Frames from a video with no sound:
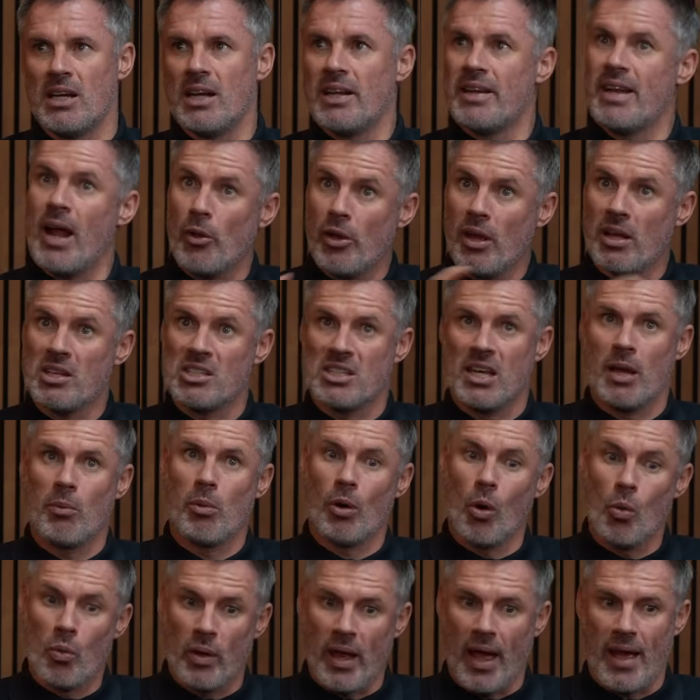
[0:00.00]
Now you can say,
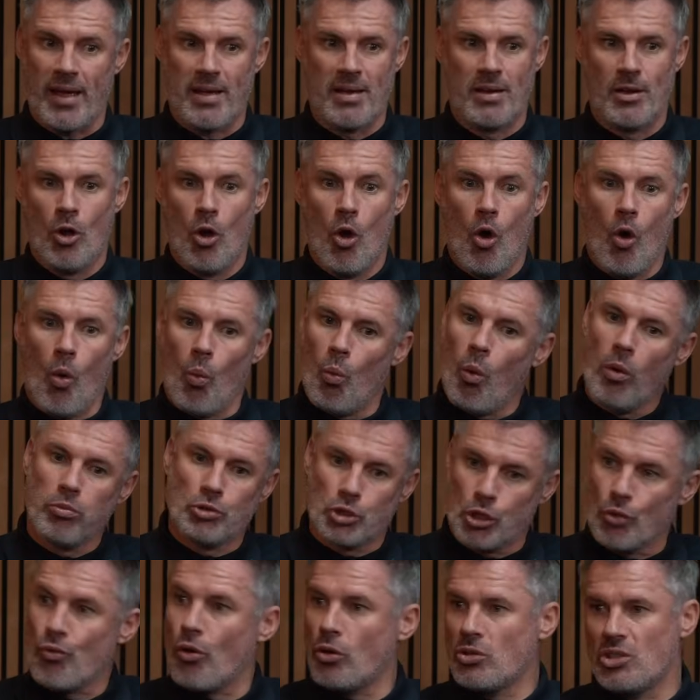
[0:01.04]
well, okay, what was
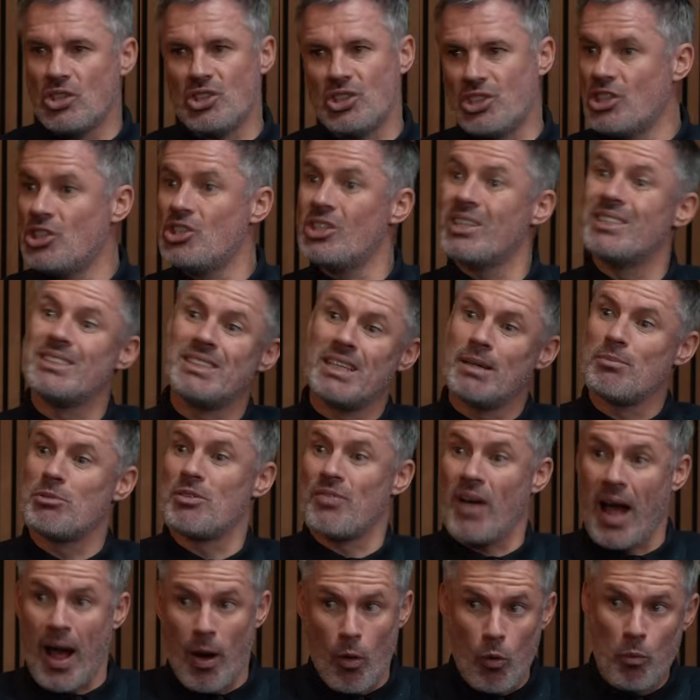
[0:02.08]
the wrong decision in terms of
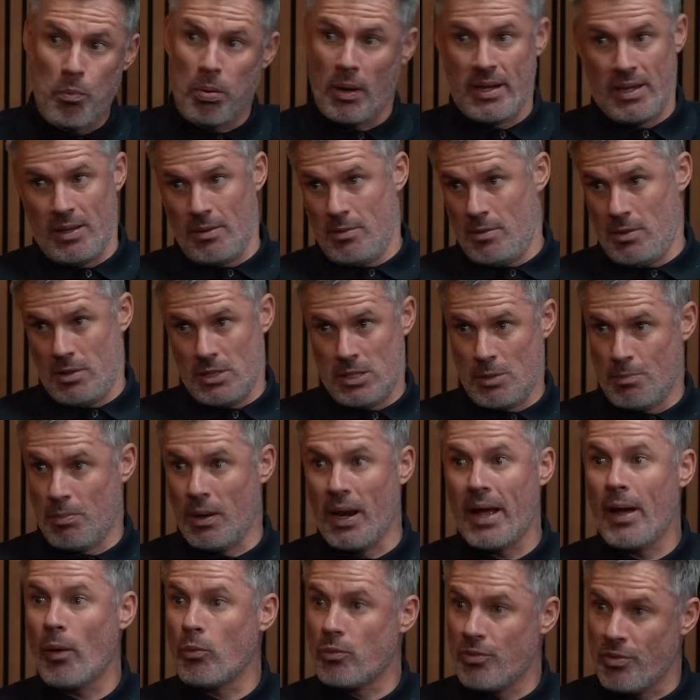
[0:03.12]
how to
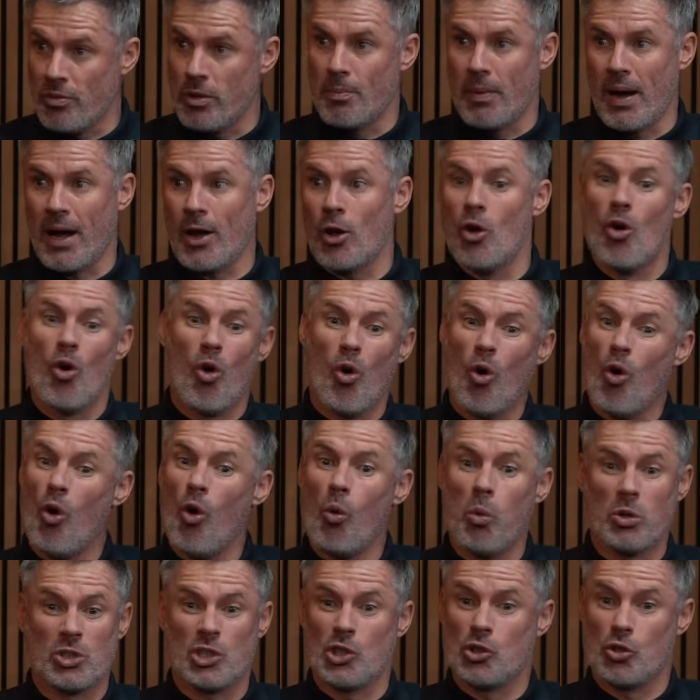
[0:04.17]
play out from the back? Or
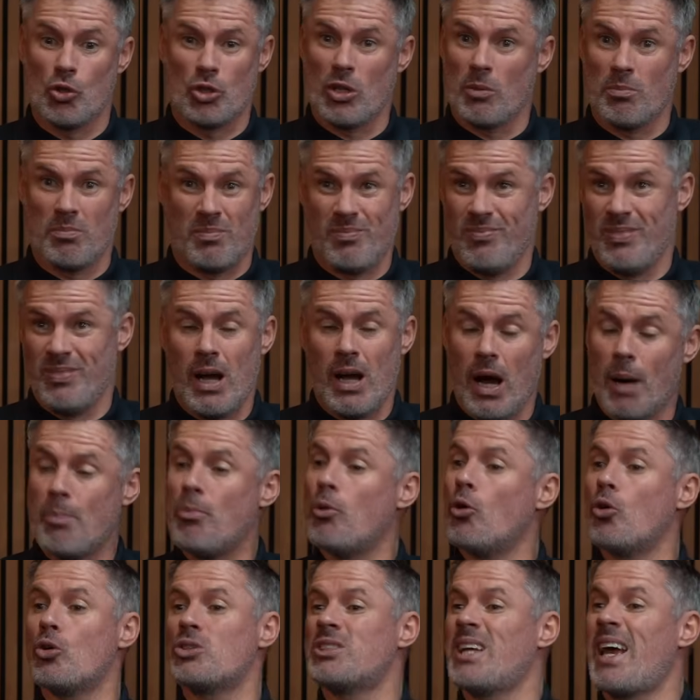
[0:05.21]
was it just a
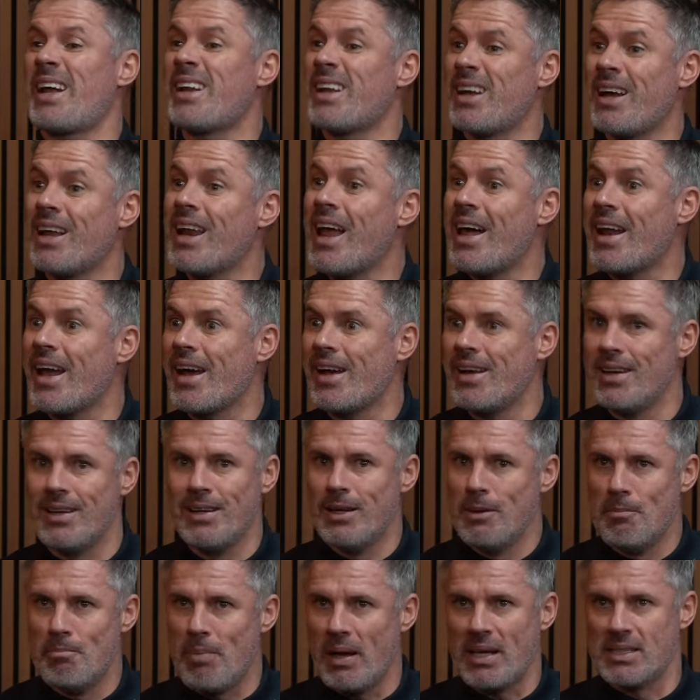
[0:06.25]
poor technical error,
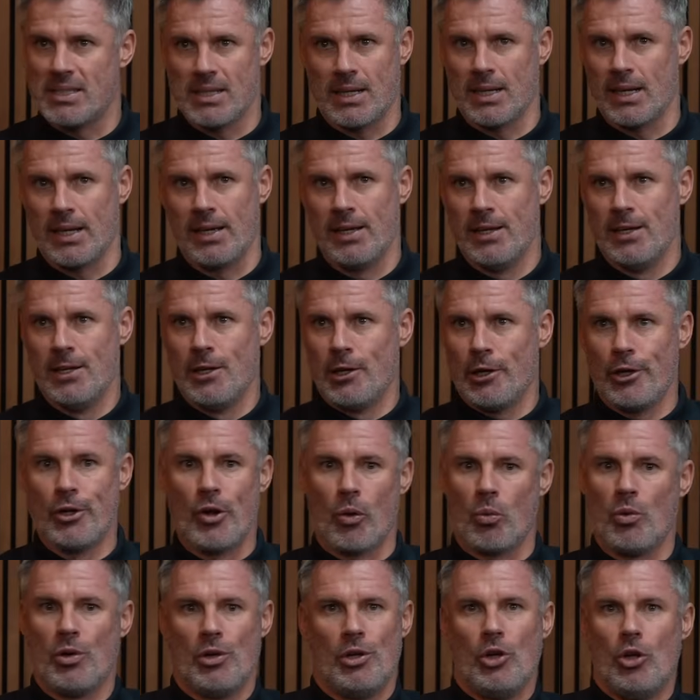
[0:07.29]
basically? You
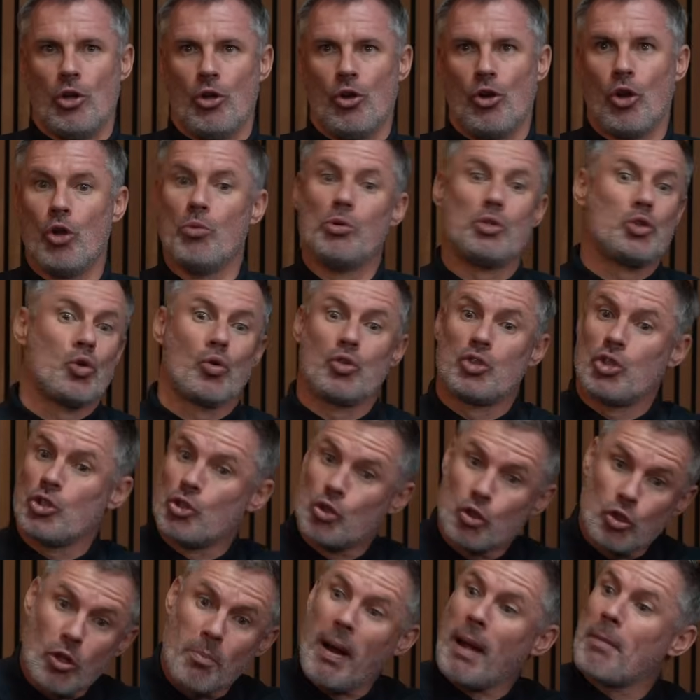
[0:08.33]
know, Lewis Dunk says
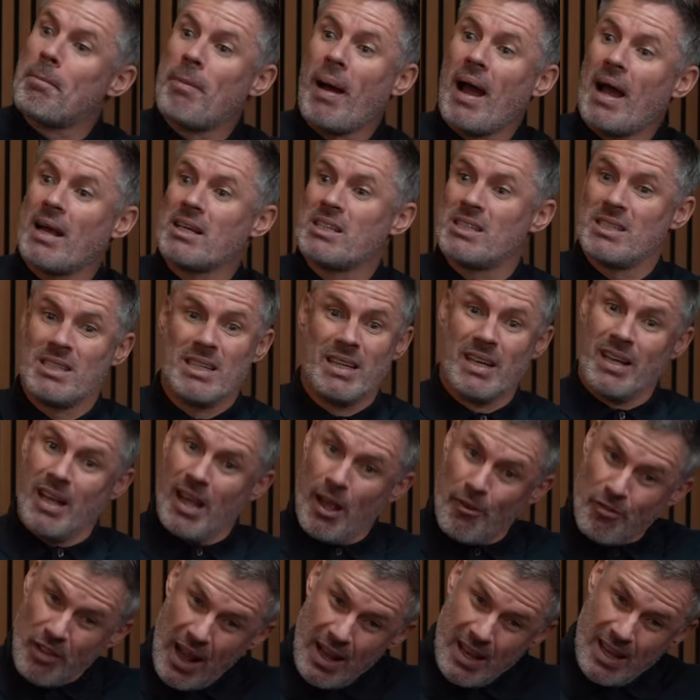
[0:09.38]
just a bad pass.
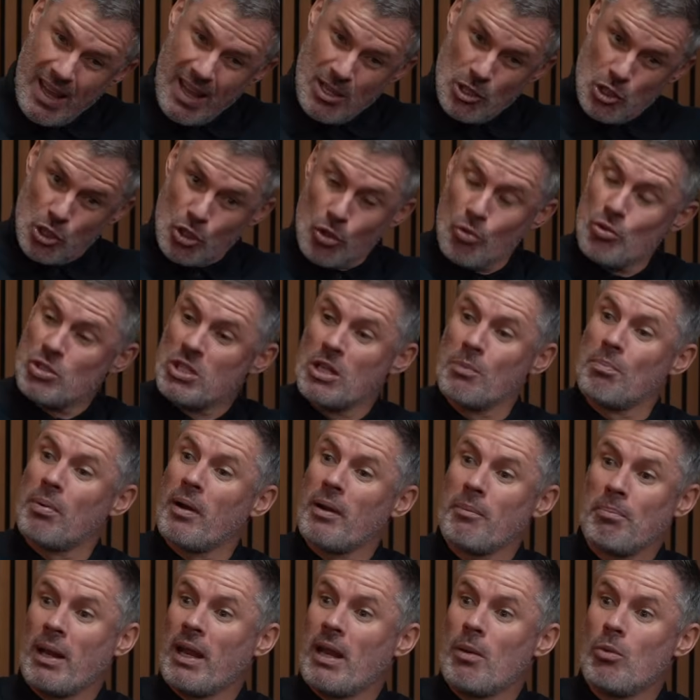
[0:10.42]
If that gets through to the
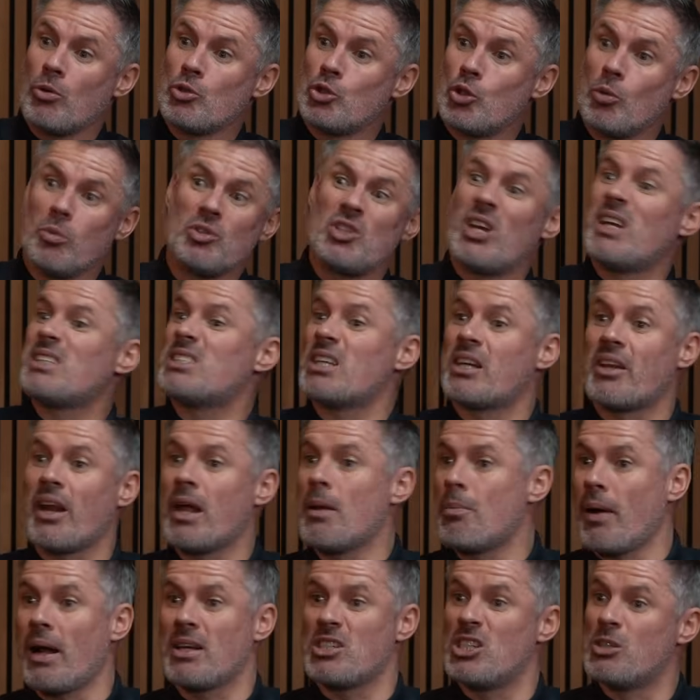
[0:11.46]
player he wants to, we'll say it's a
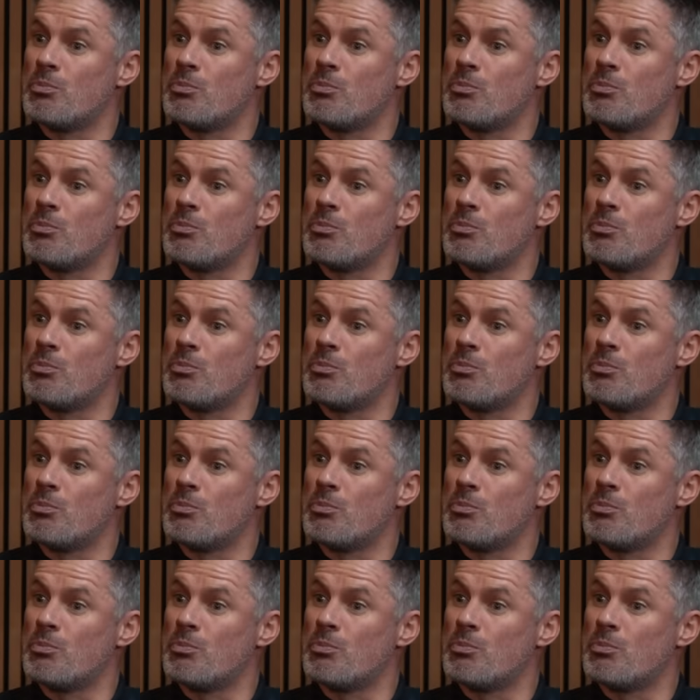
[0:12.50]
great pass.